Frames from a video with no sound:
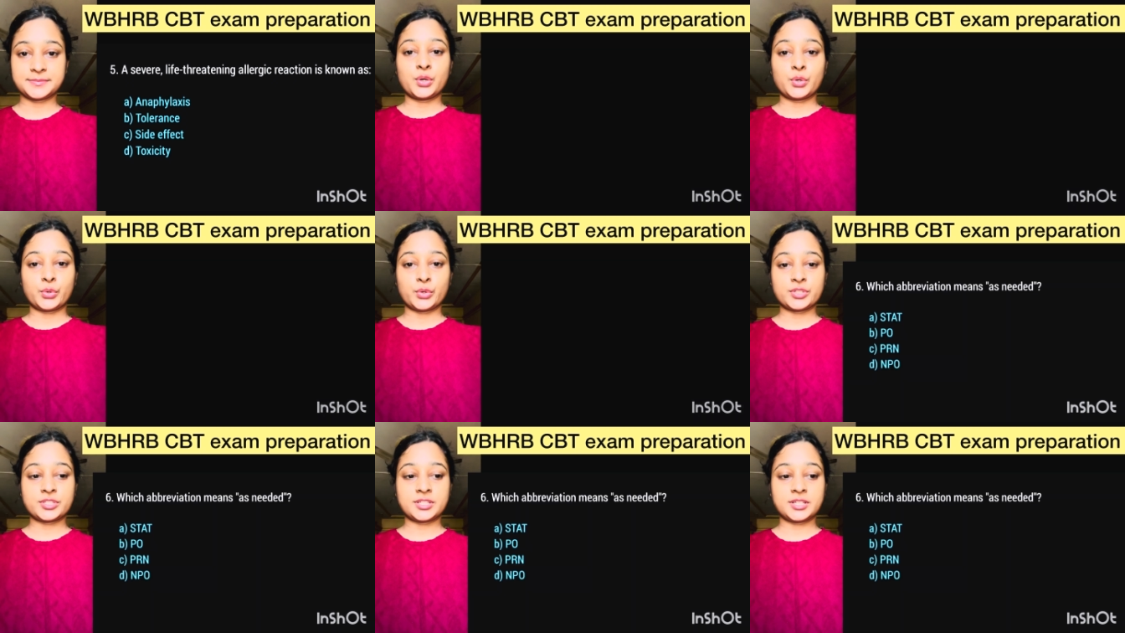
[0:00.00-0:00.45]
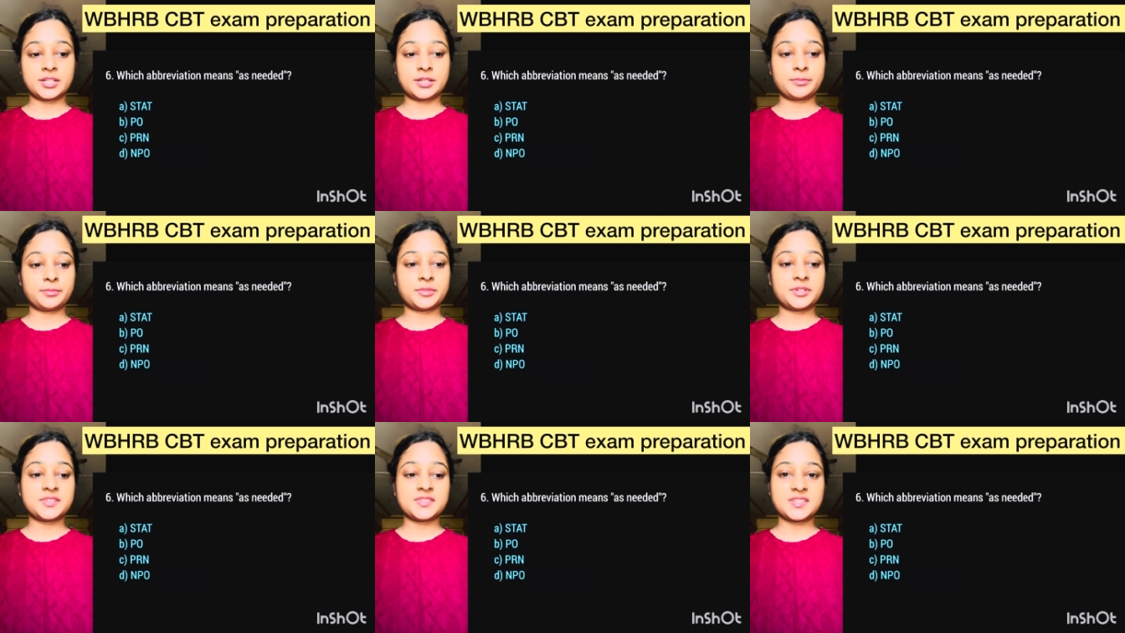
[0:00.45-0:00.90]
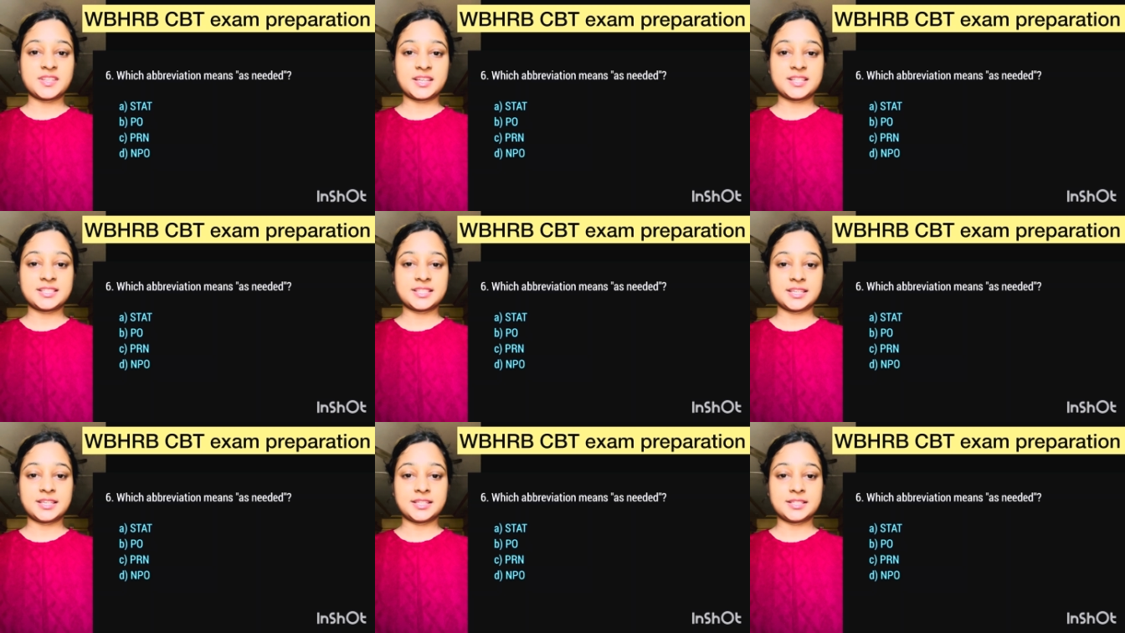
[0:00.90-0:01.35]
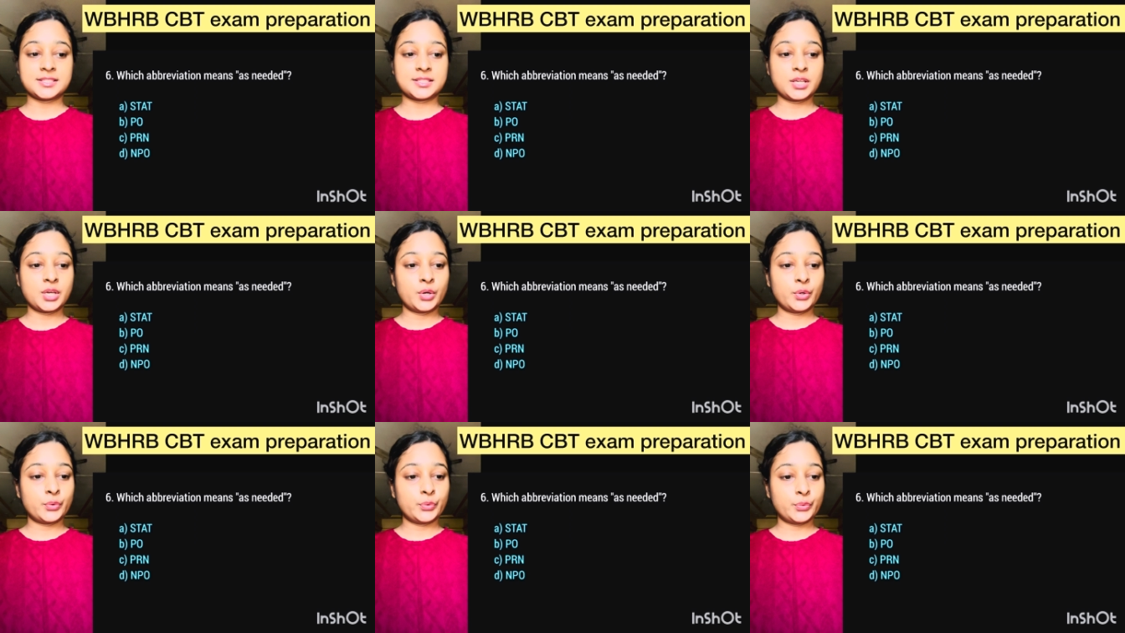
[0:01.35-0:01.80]
Question number six is,
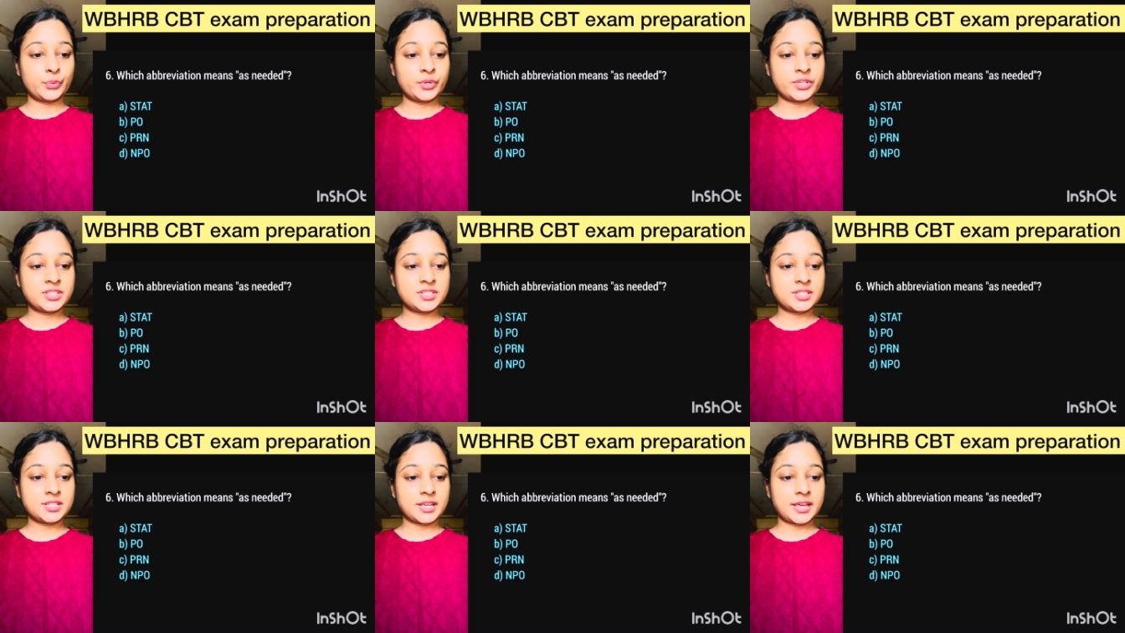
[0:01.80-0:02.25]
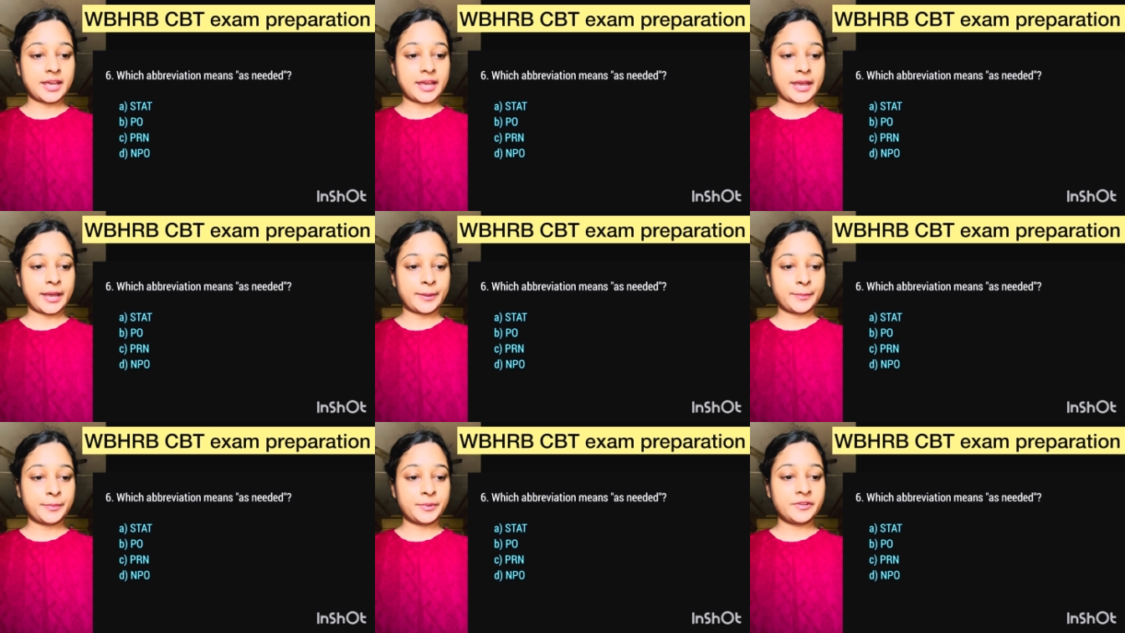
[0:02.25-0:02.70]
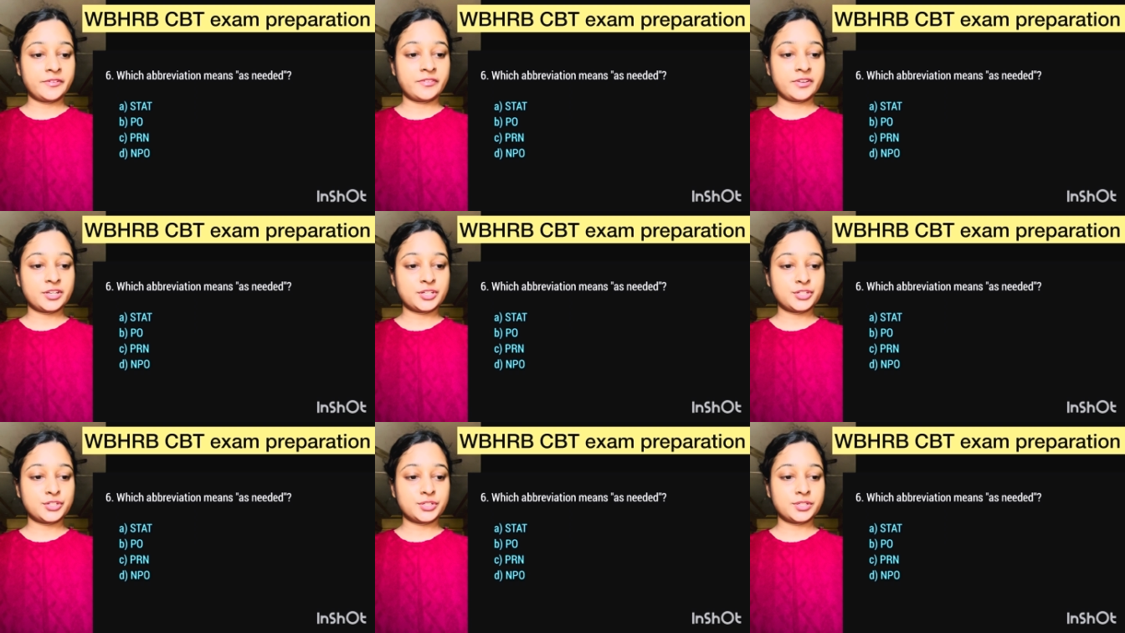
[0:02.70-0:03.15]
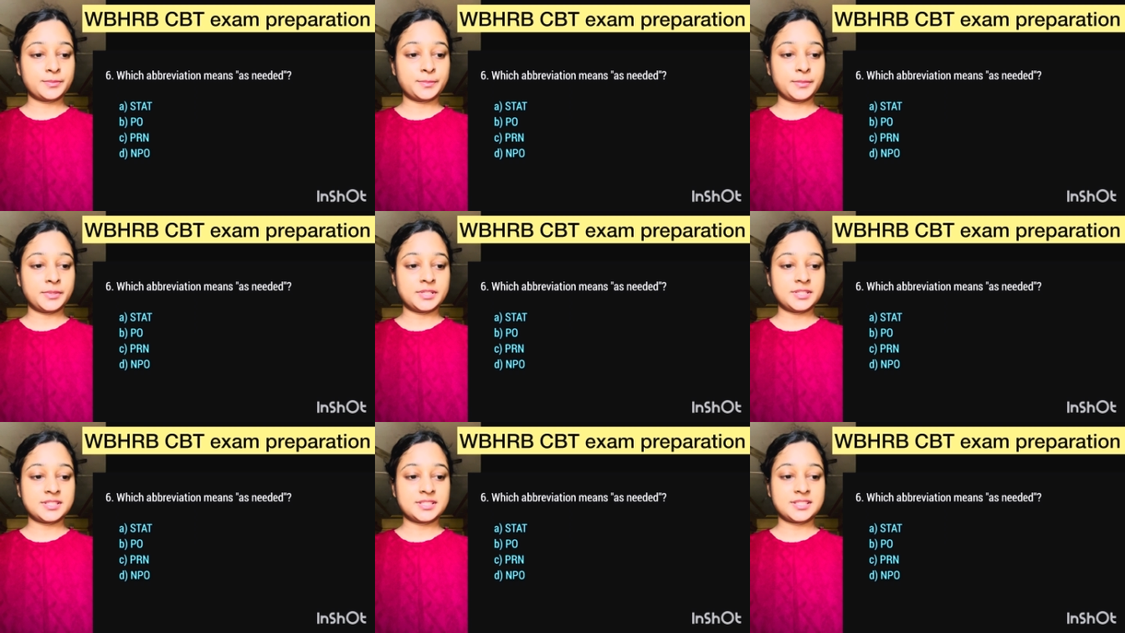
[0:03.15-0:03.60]
which abbreviation
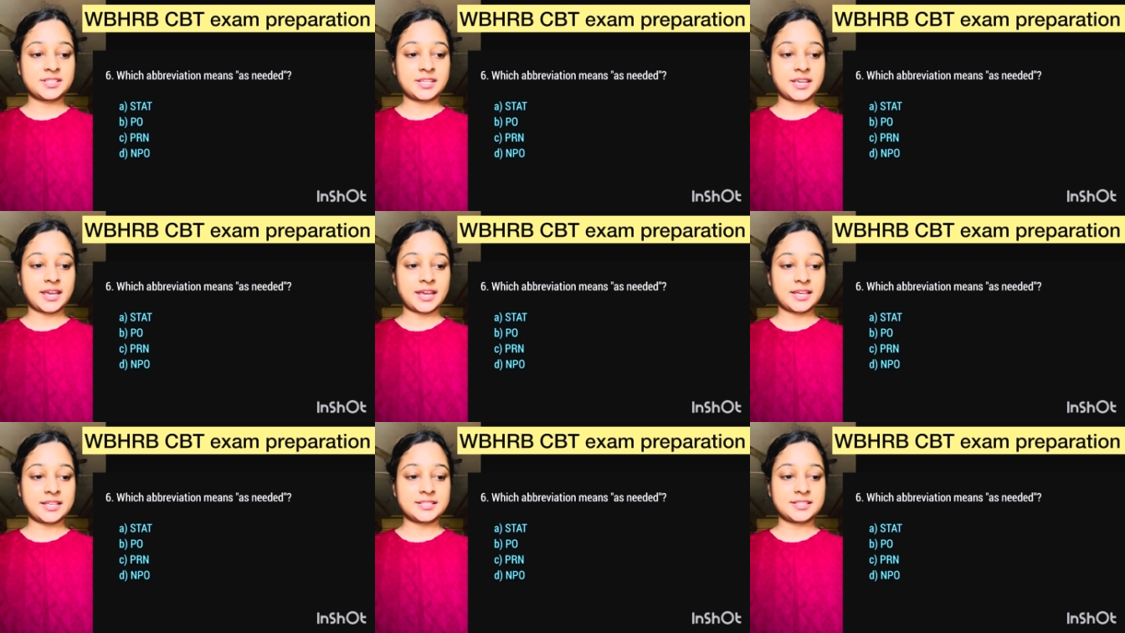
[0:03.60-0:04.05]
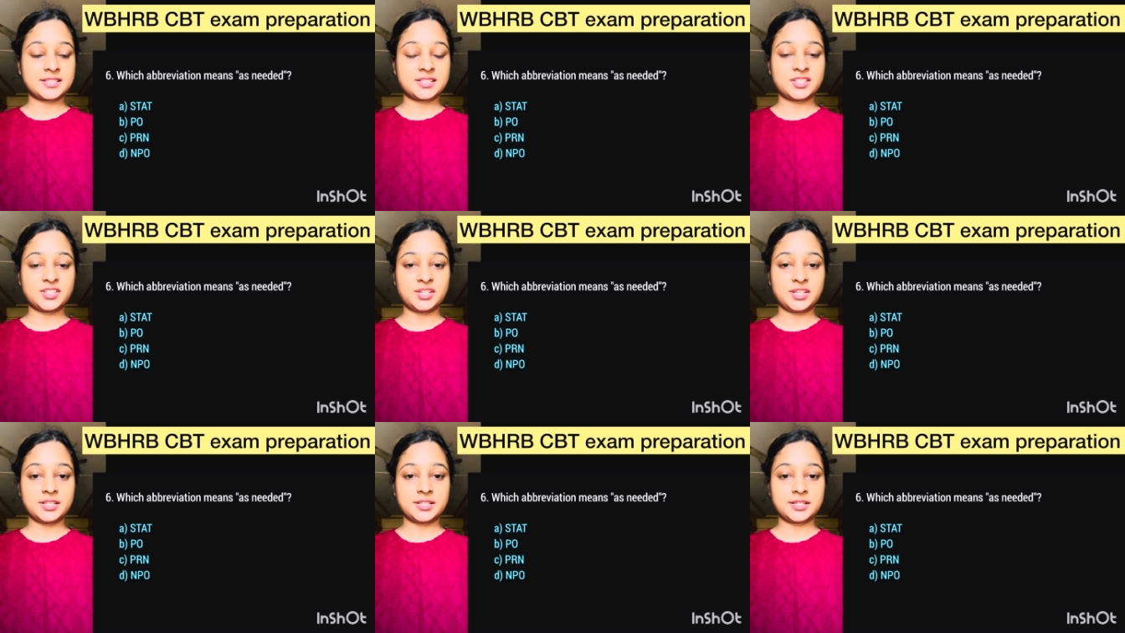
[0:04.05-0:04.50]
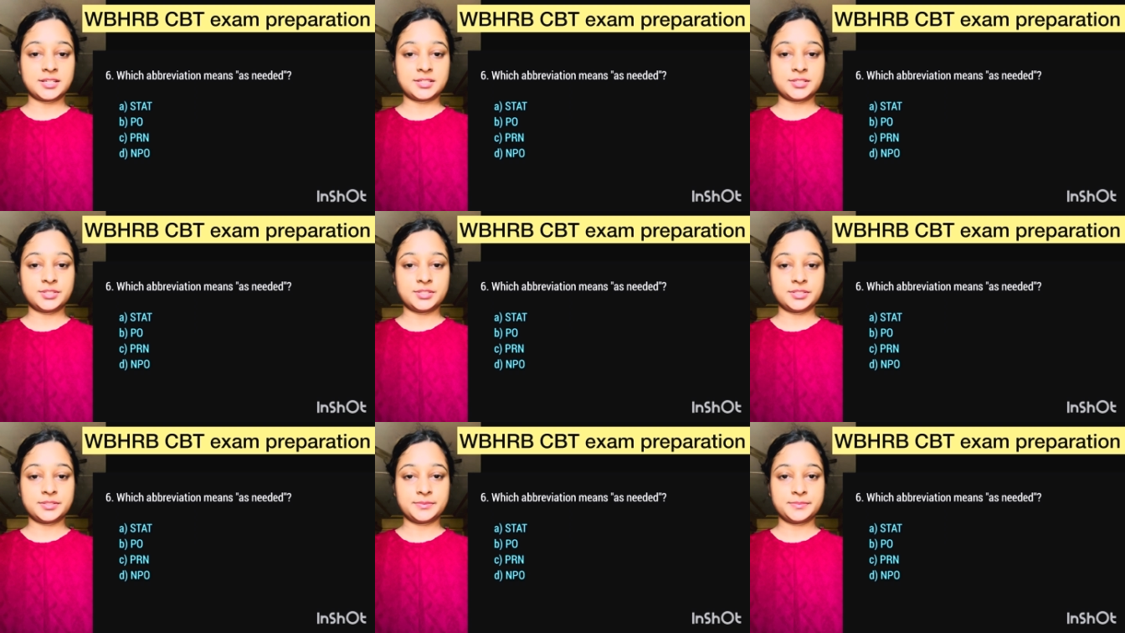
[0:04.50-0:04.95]
means as needed?